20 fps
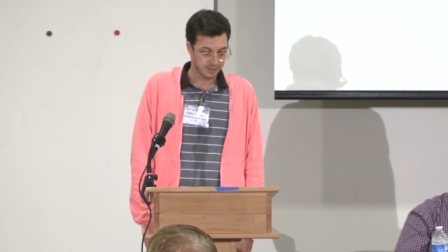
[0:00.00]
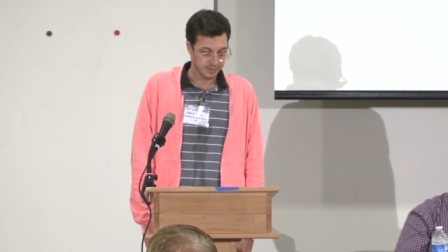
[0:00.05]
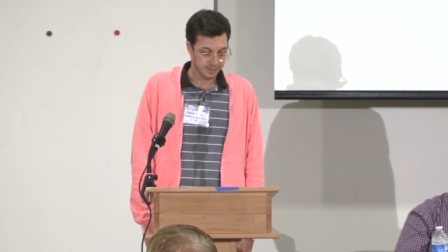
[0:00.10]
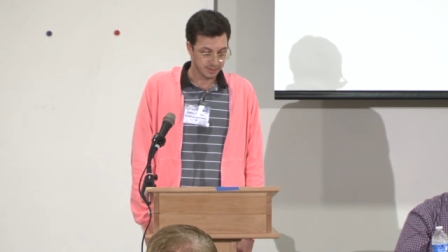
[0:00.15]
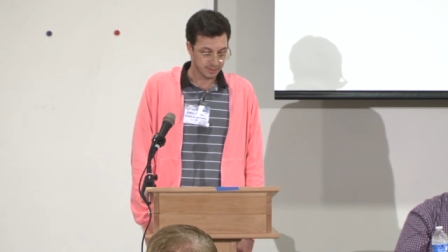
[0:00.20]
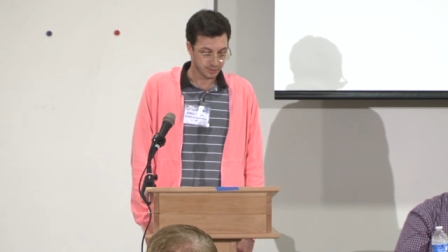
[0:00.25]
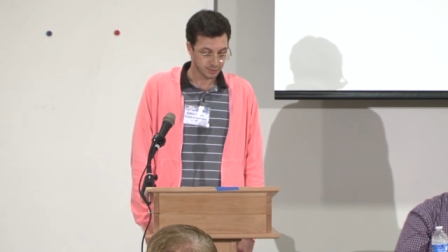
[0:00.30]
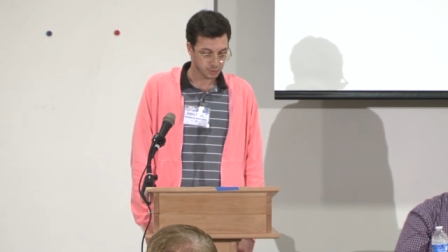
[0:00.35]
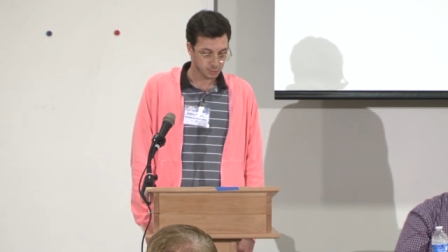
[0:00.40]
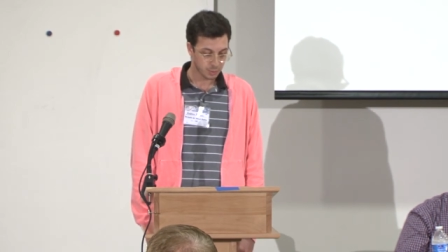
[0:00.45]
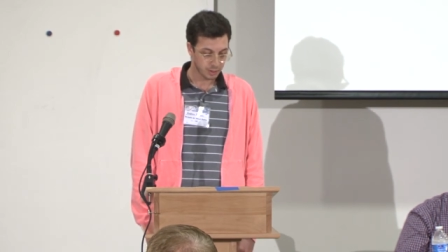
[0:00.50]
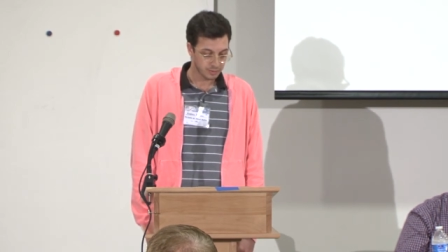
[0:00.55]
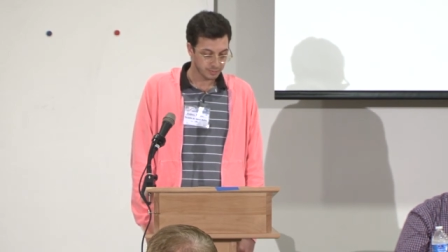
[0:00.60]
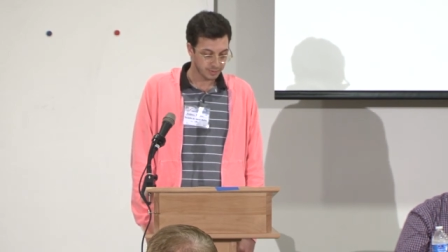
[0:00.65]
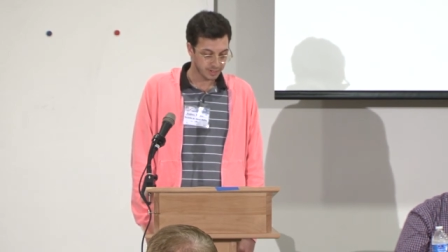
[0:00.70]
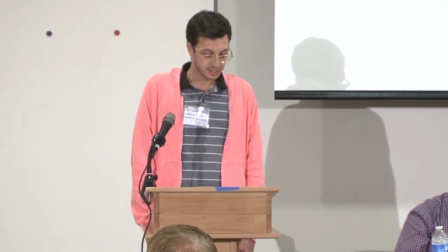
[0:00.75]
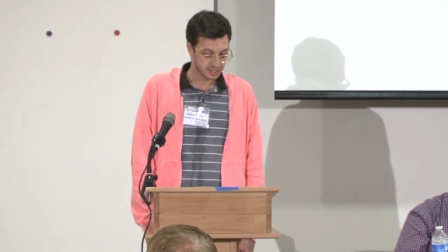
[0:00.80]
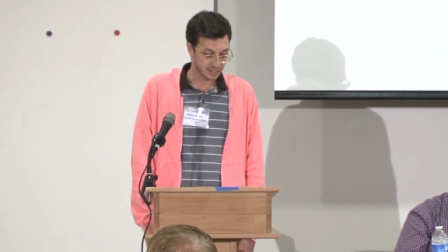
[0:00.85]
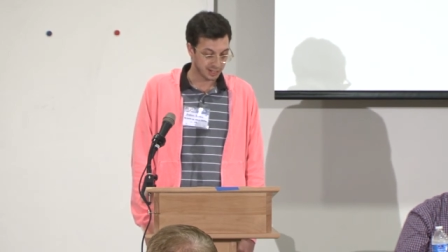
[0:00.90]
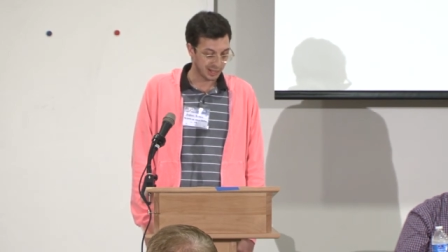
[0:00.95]
There's one
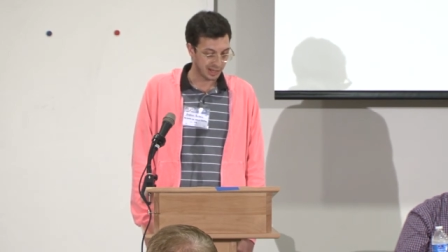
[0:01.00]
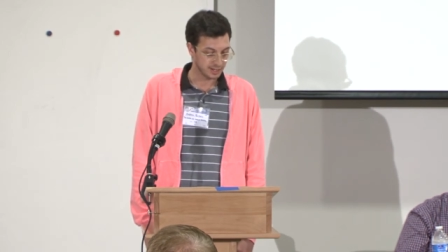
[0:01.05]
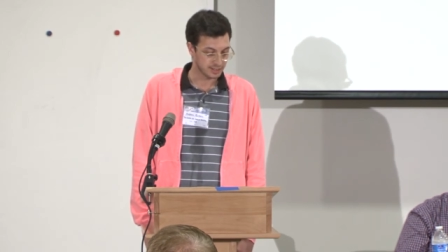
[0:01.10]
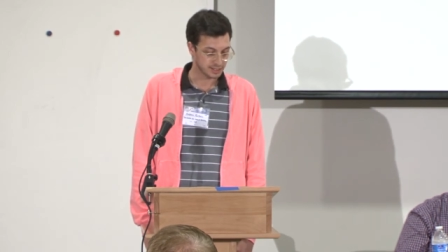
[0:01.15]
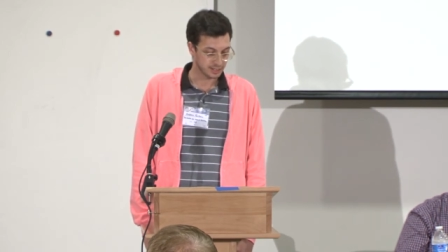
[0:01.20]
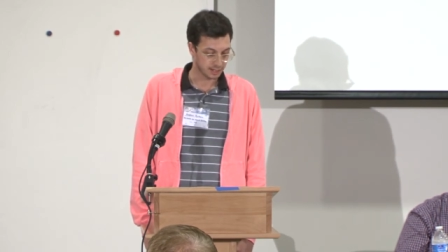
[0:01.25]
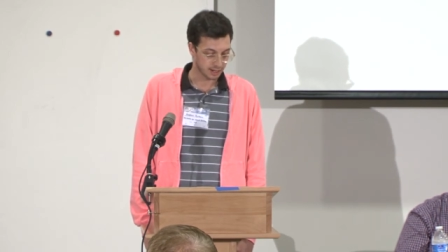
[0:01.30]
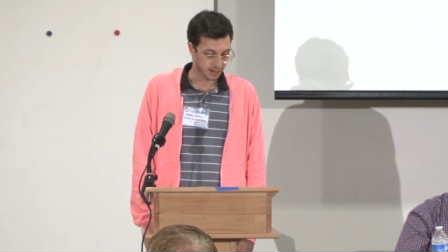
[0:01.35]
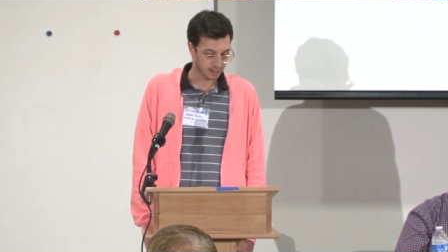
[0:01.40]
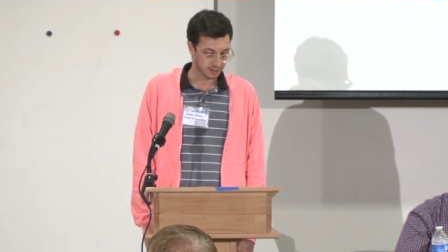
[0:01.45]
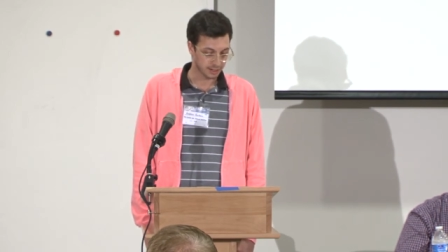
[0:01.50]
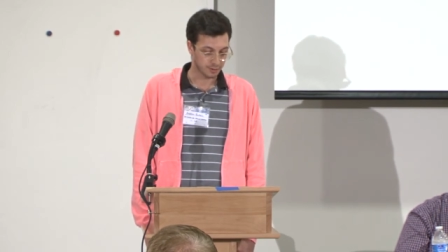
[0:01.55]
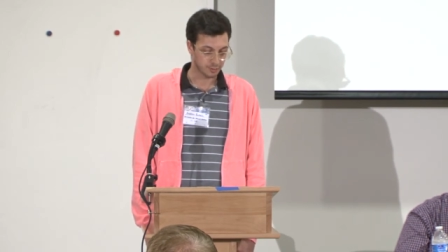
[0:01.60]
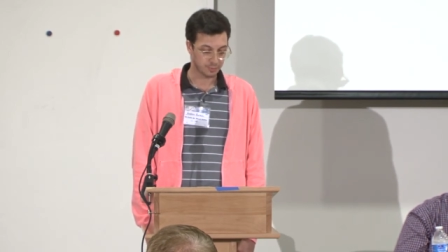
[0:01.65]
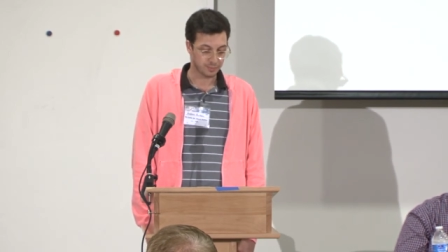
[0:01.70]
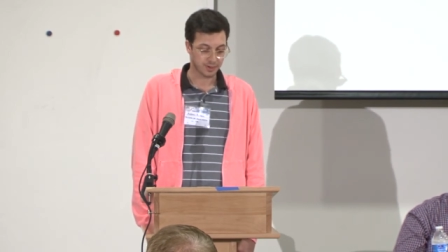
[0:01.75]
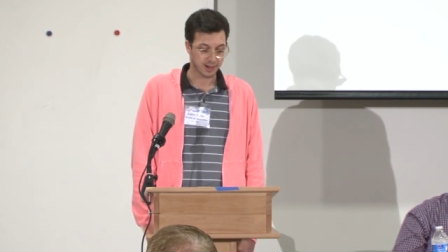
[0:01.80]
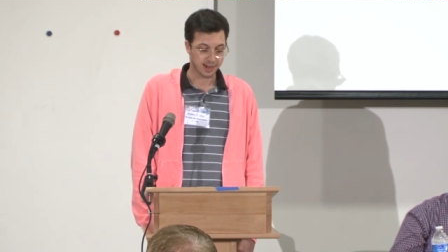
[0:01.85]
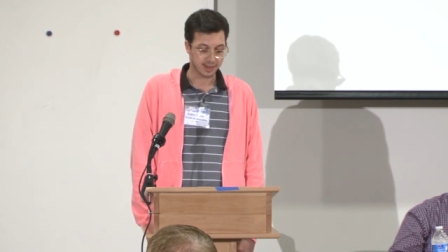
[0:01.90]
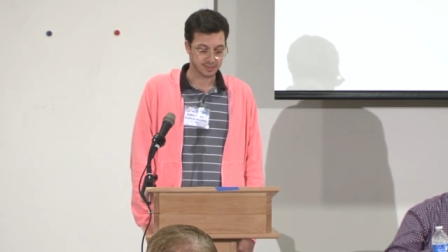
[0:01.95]
recent case that got a lot
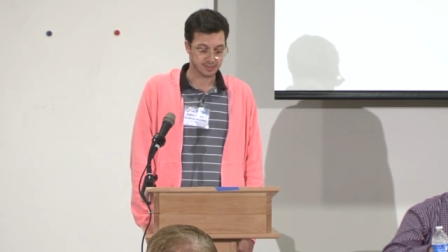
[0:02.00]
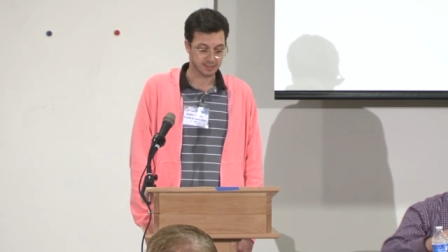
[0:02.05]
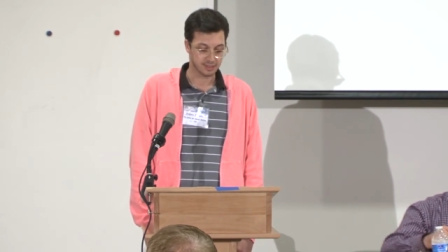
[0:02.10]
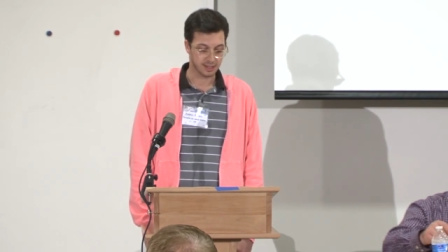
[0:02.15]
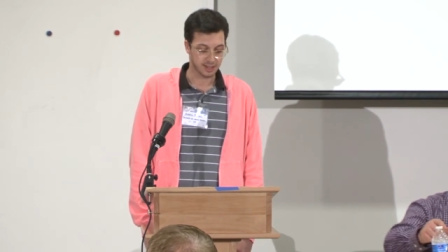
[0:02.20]
of press.